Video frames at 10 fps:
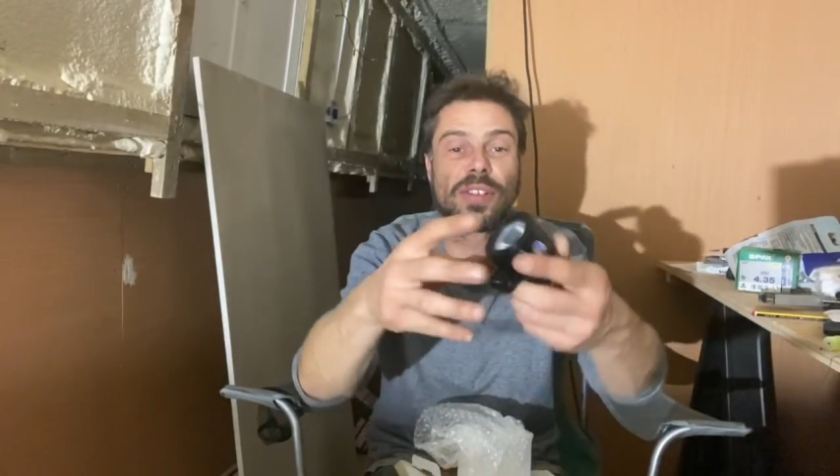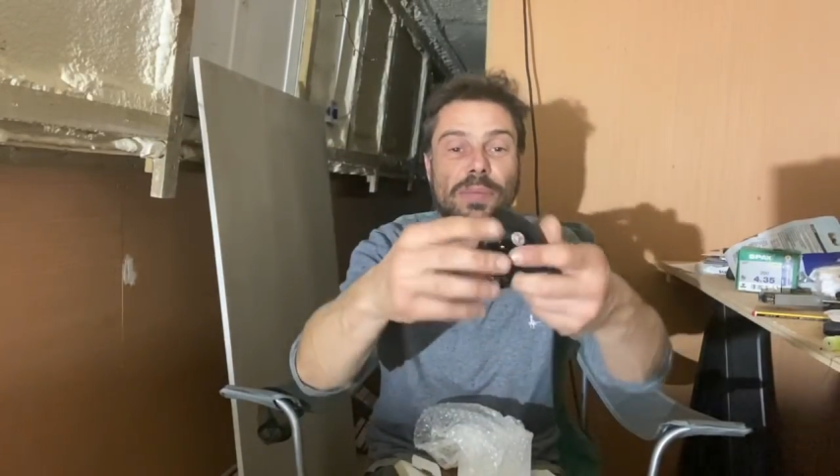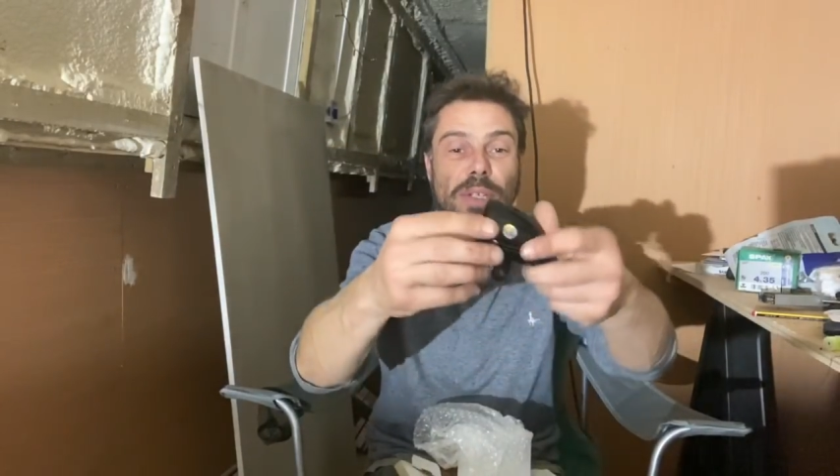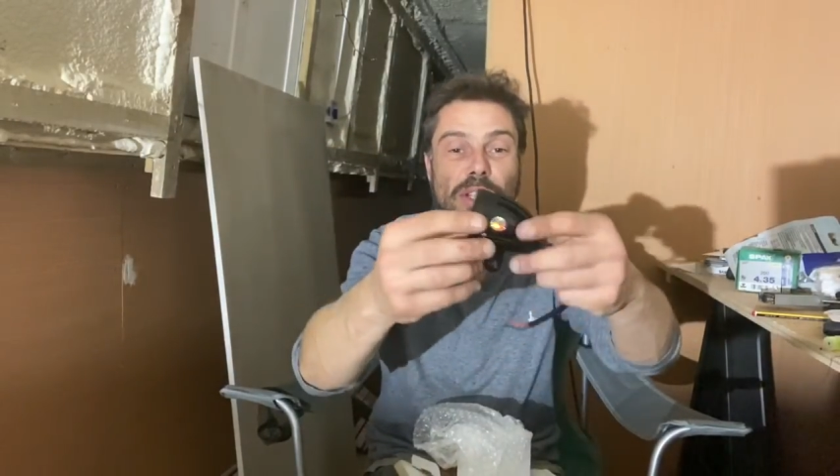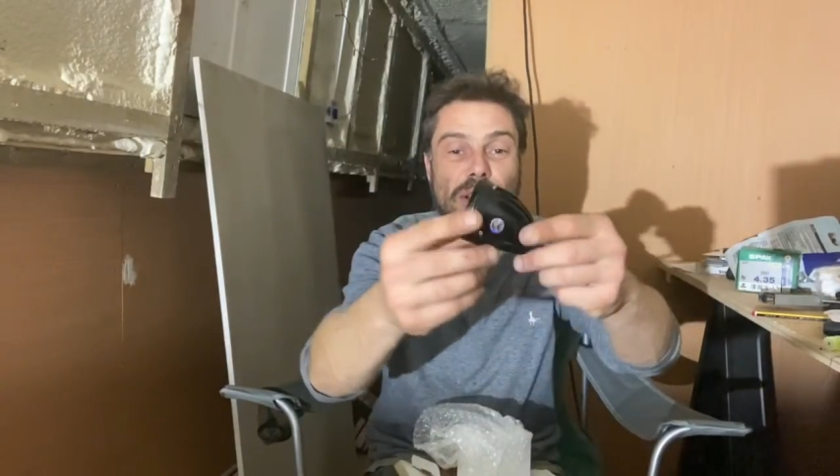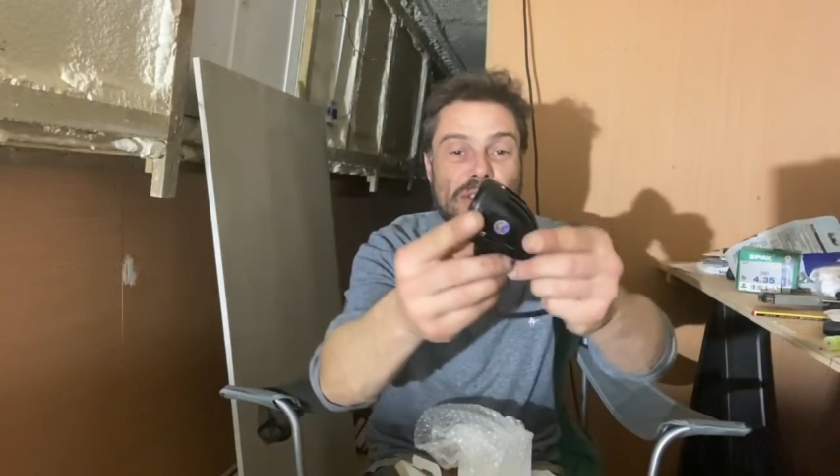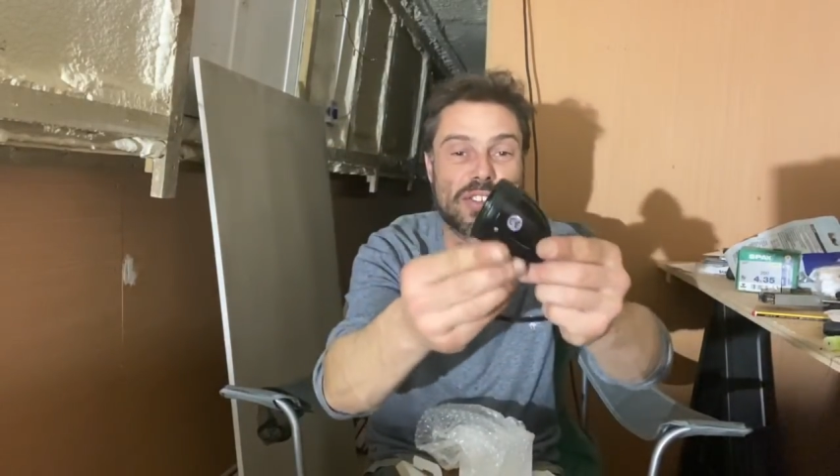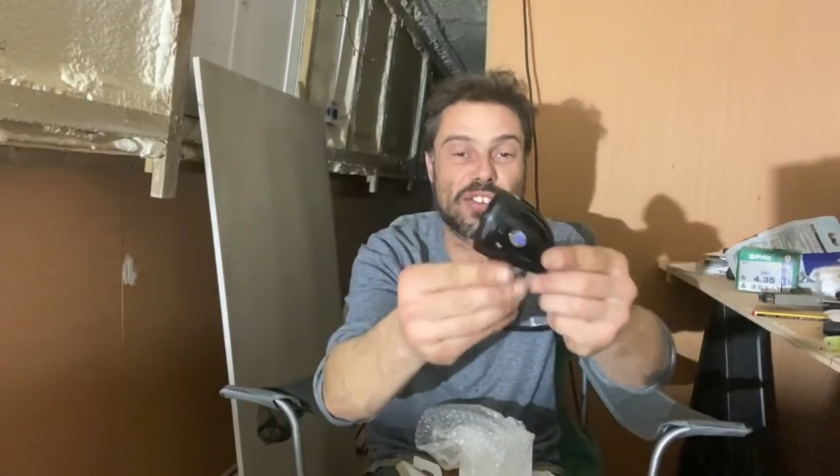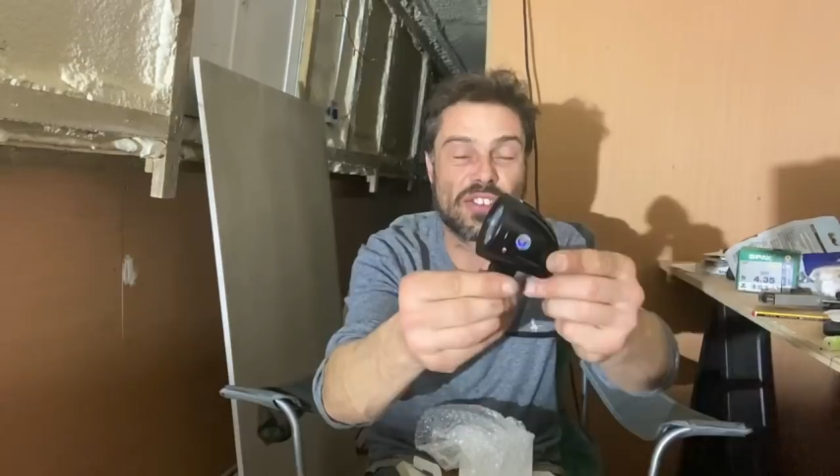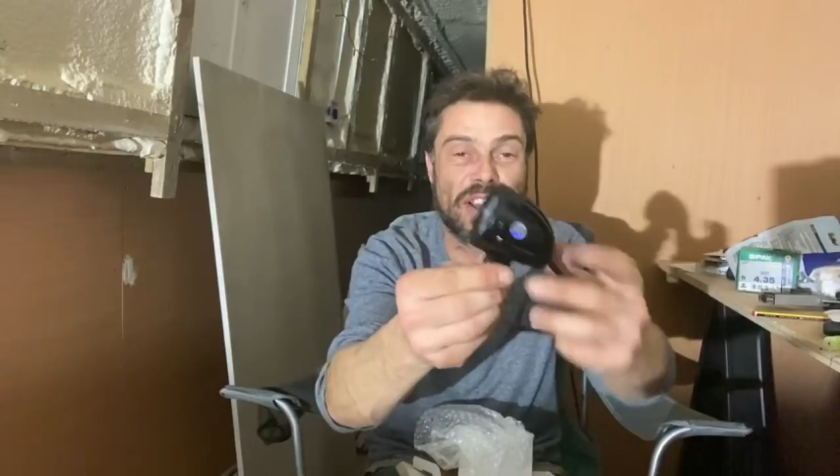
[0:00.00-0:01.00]
but look at the
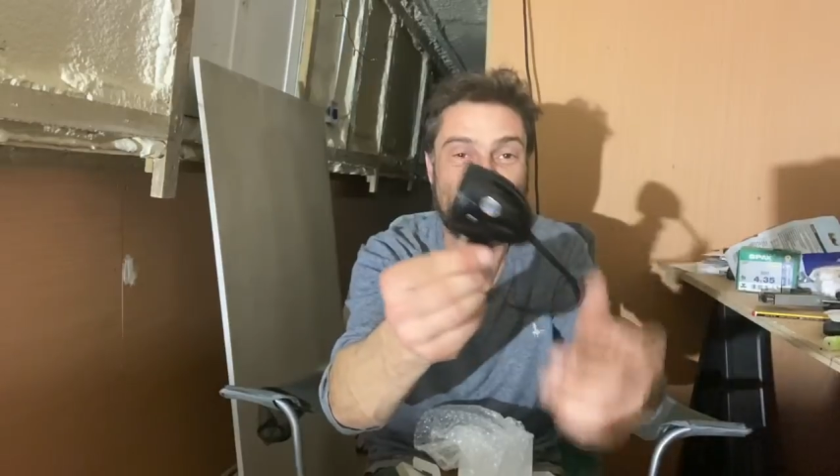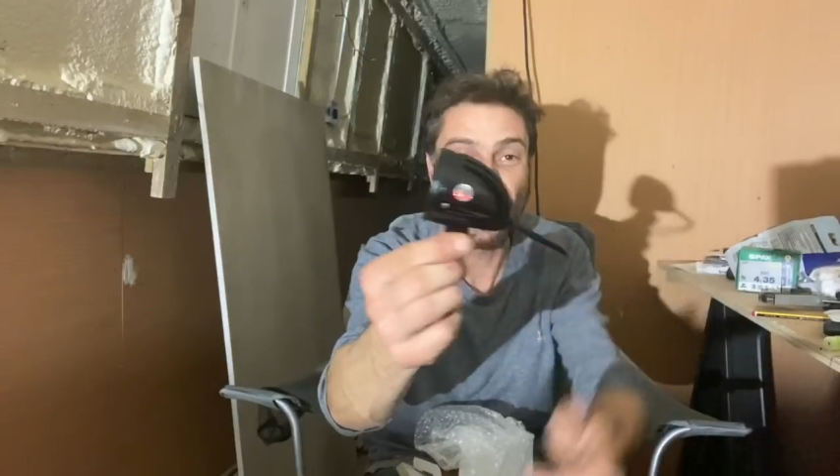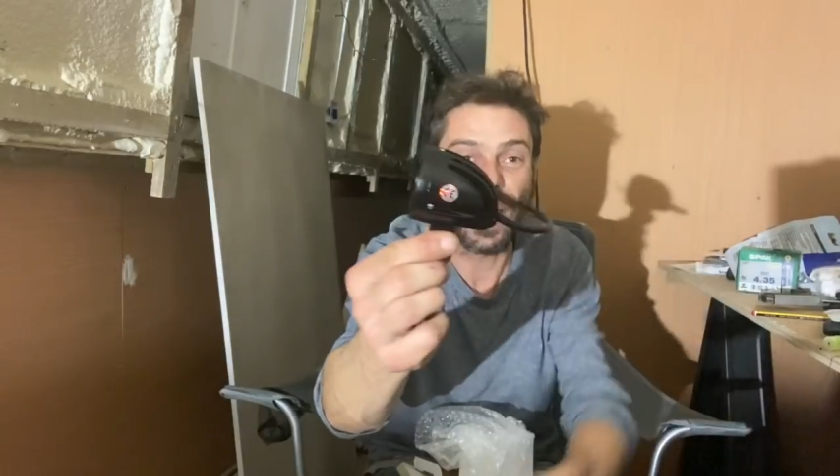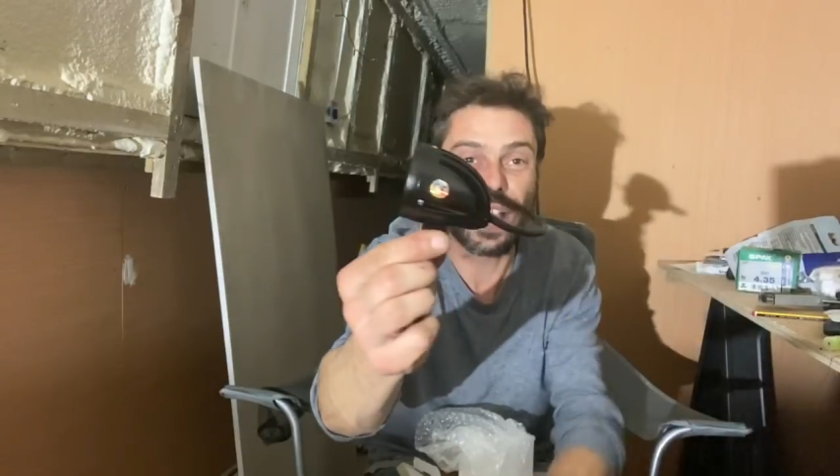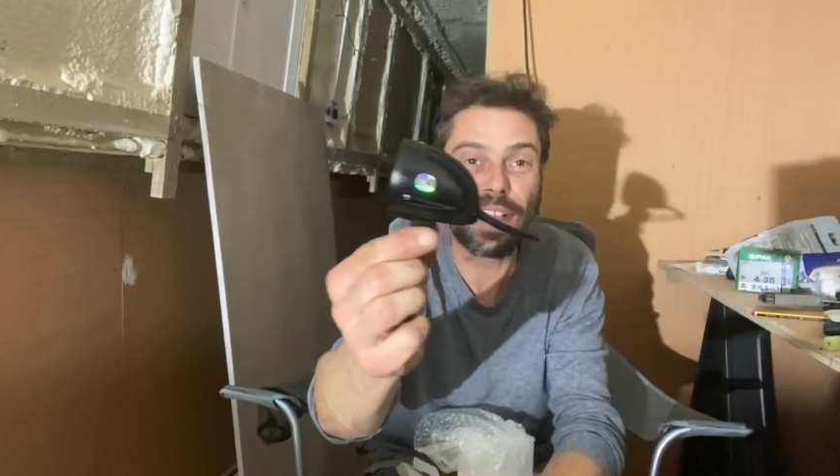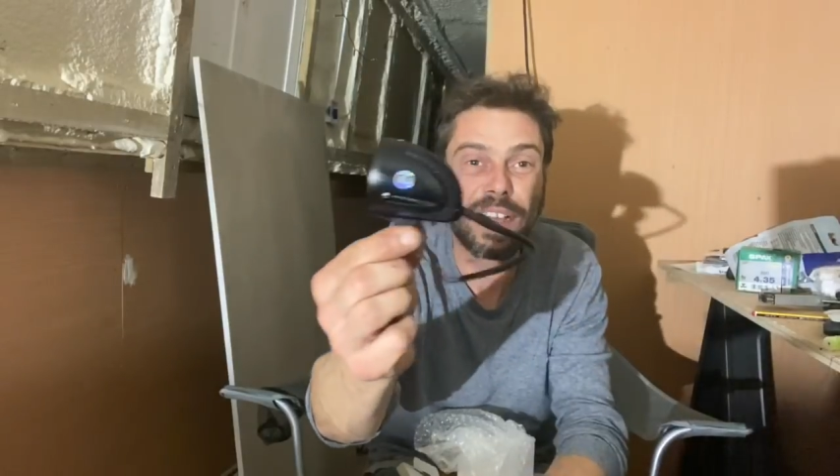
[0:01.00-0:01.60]
design of that.